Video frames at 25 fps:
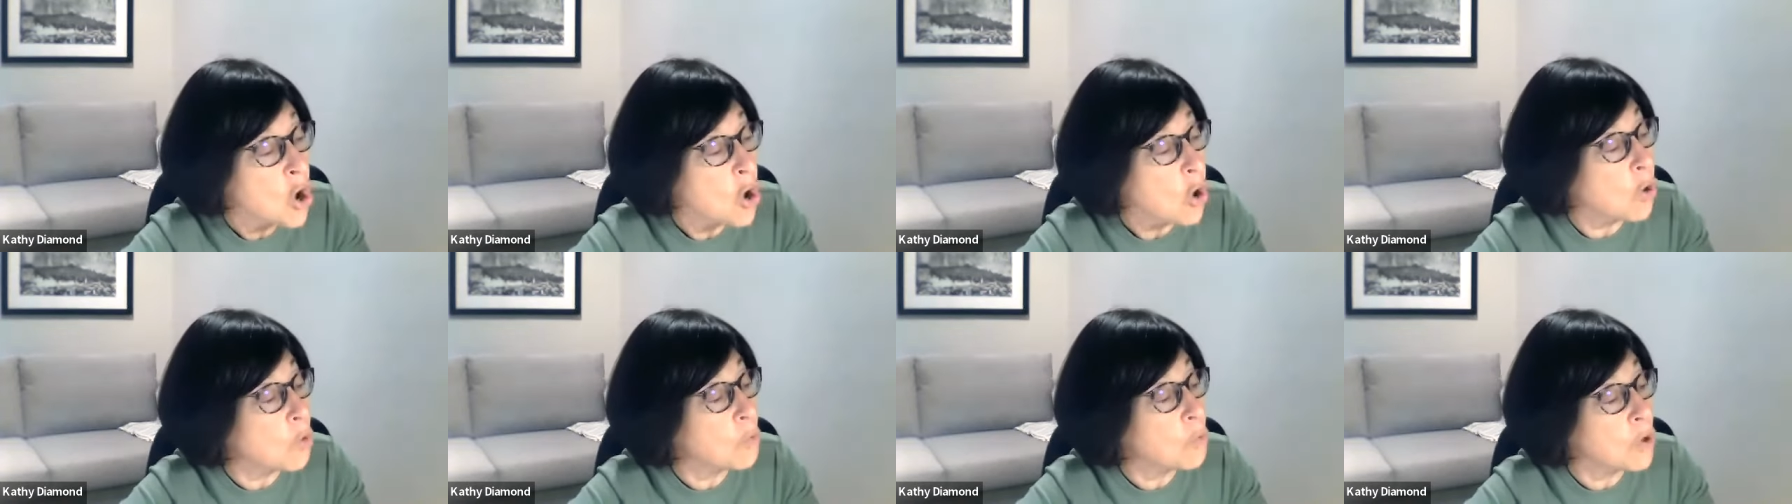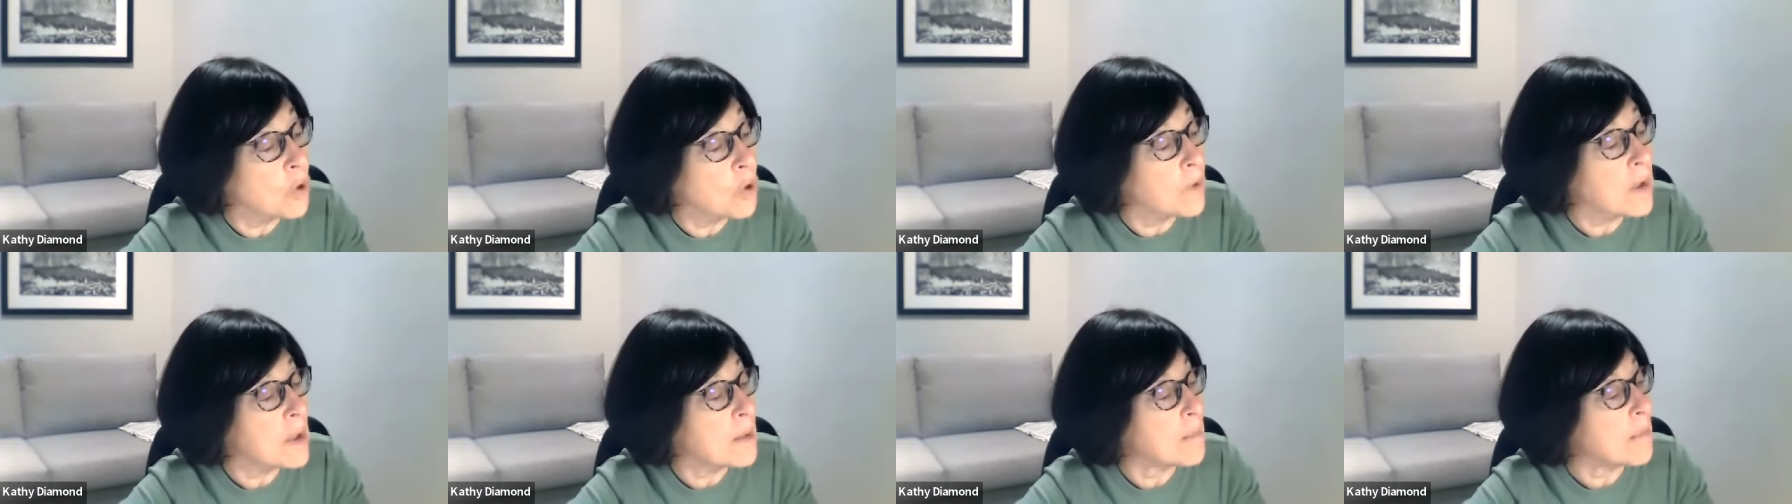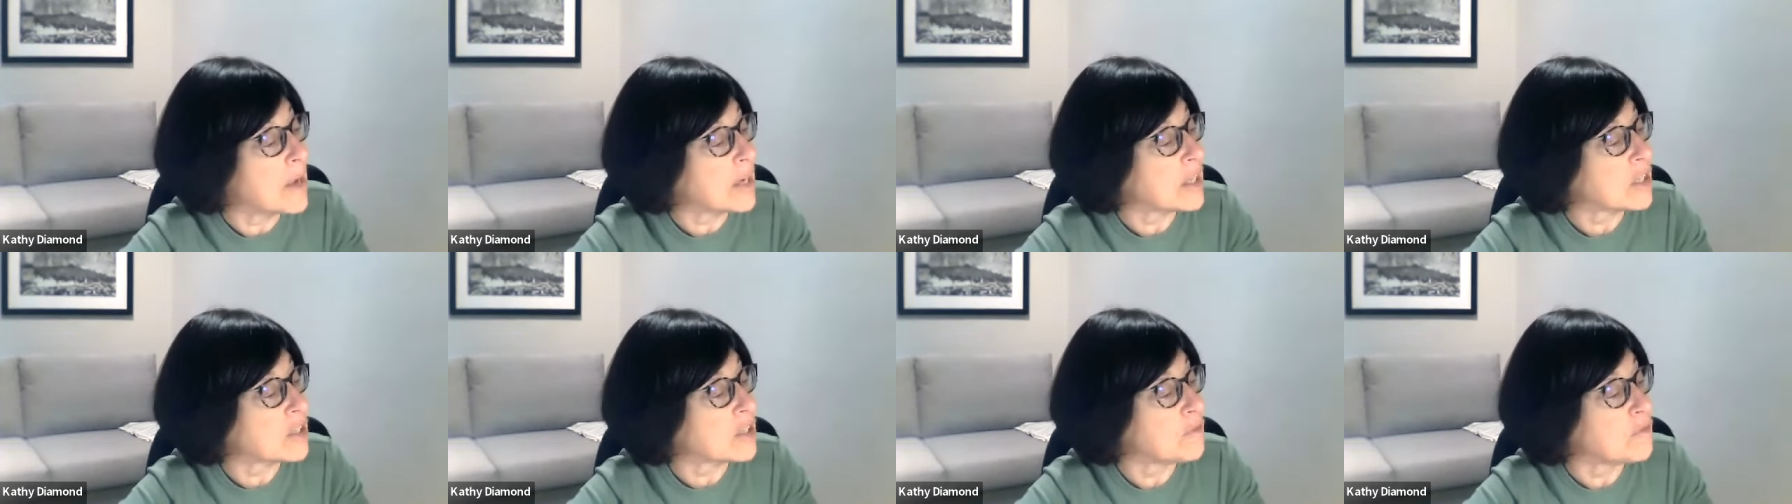or worry
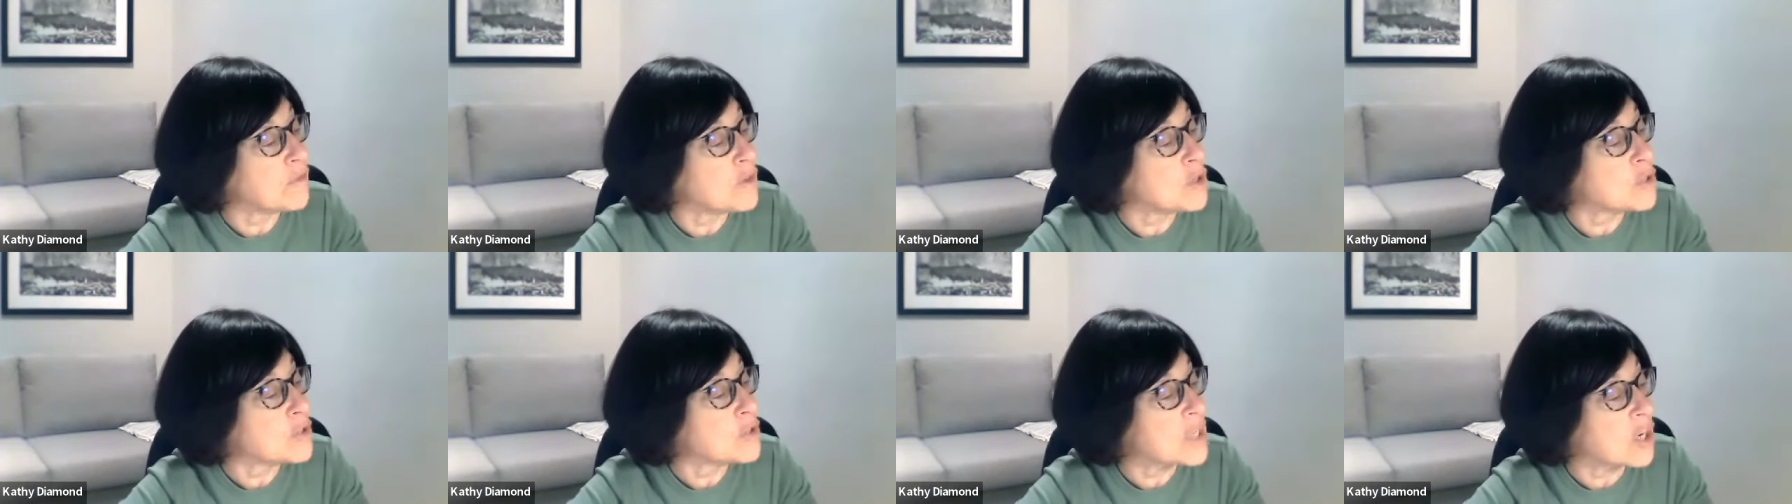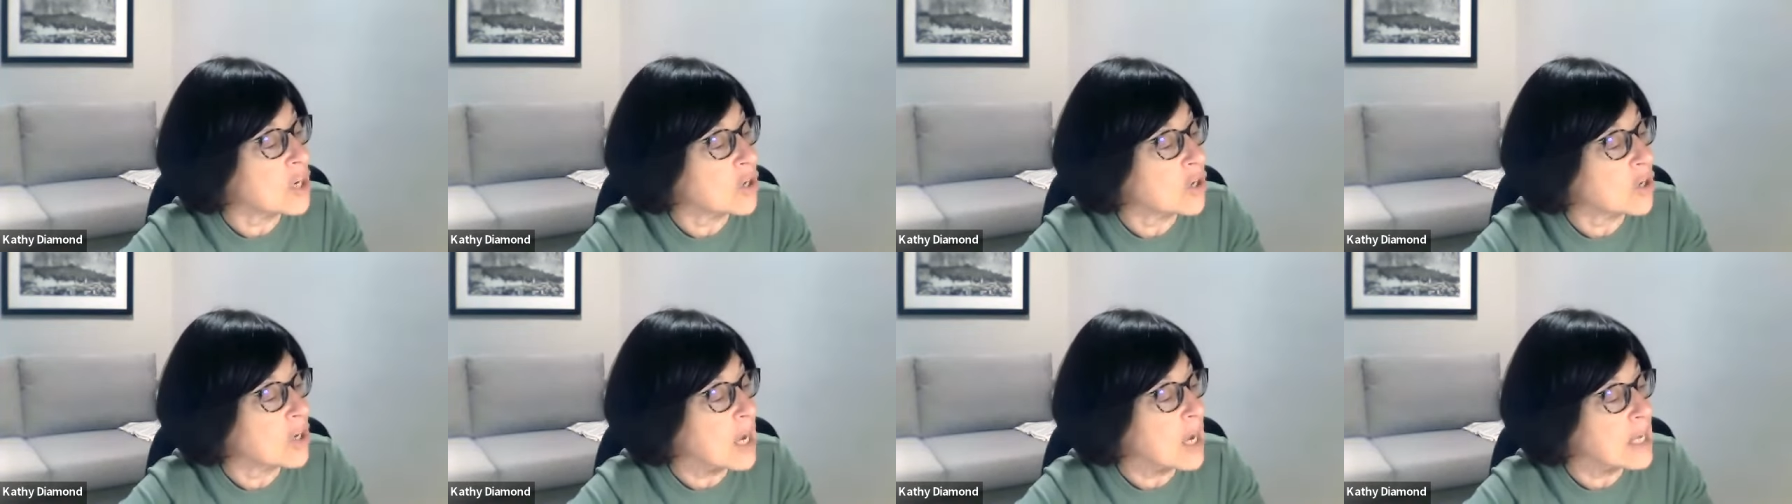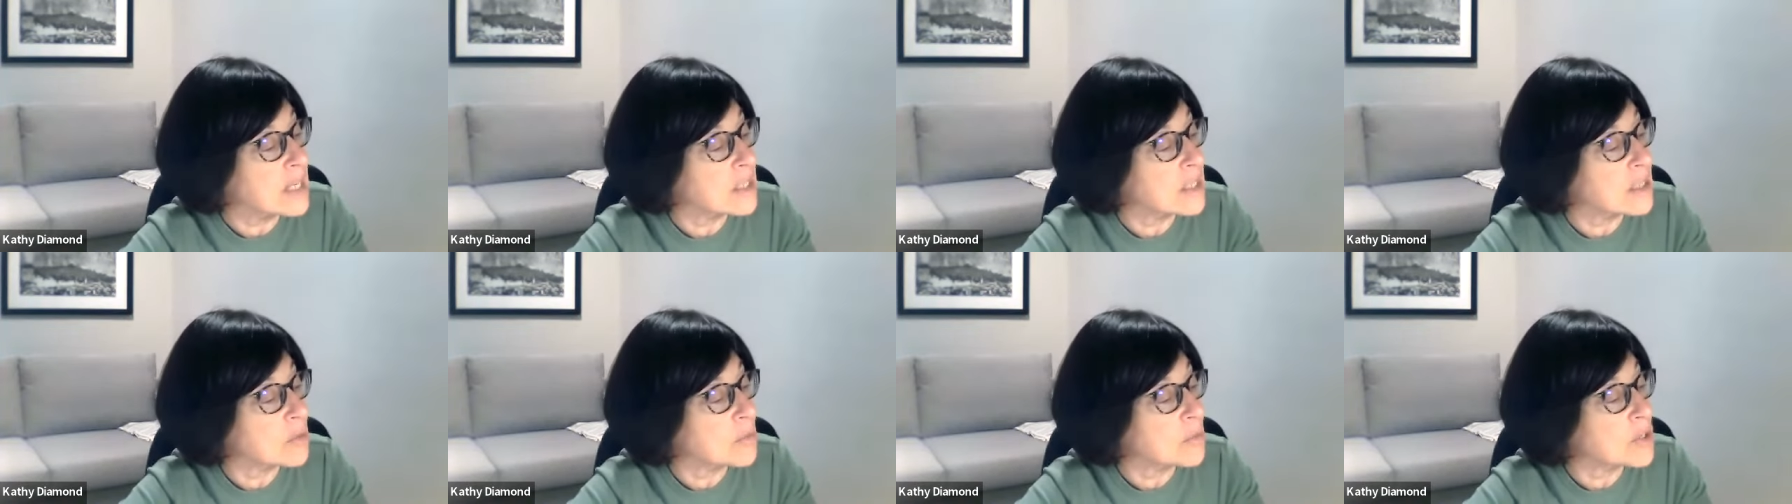about confusing her
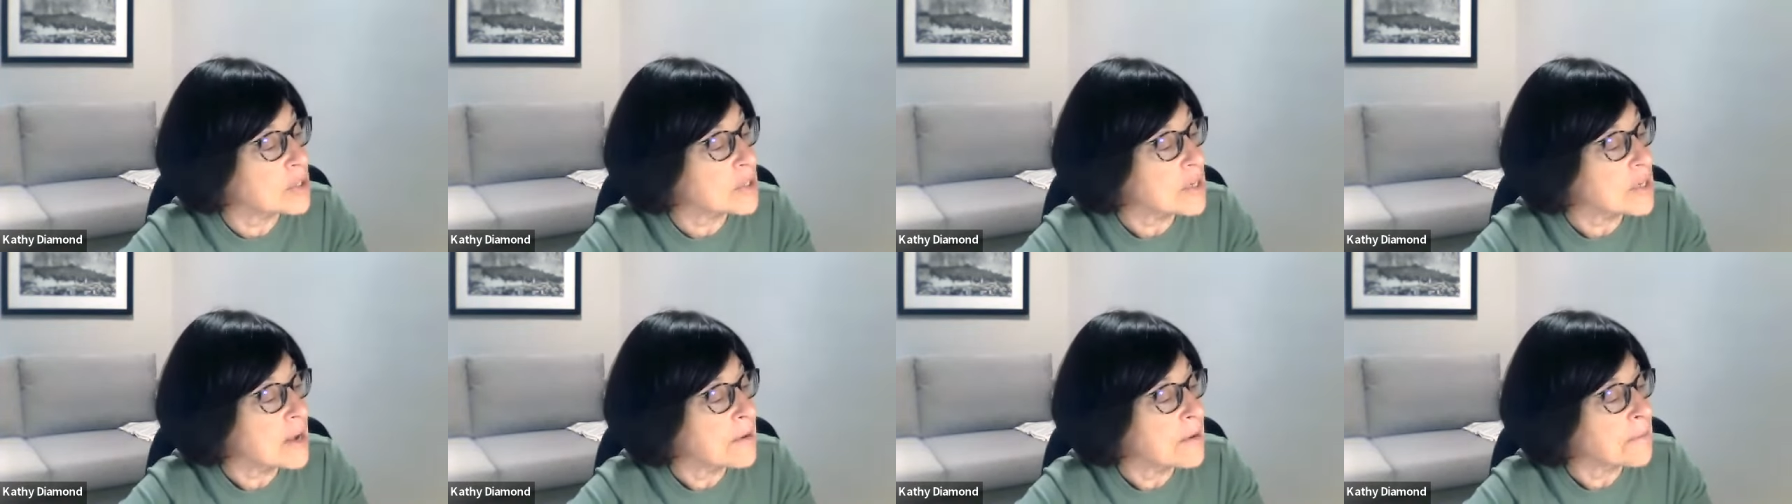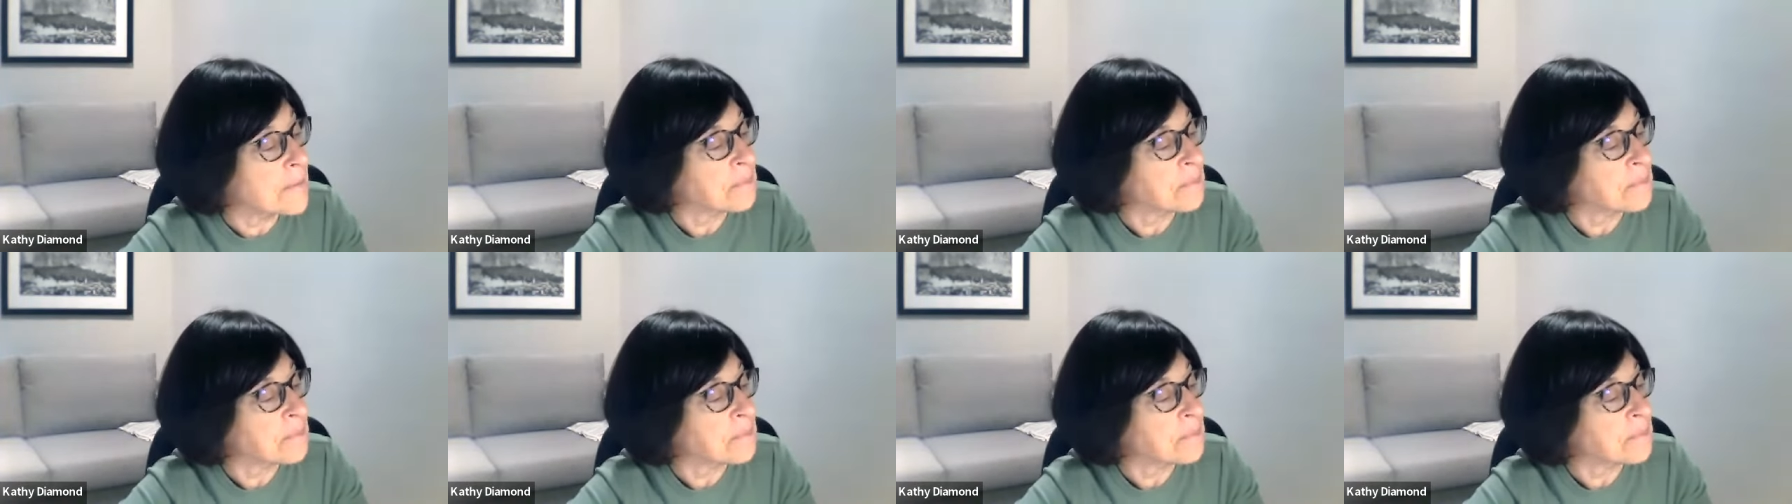customers.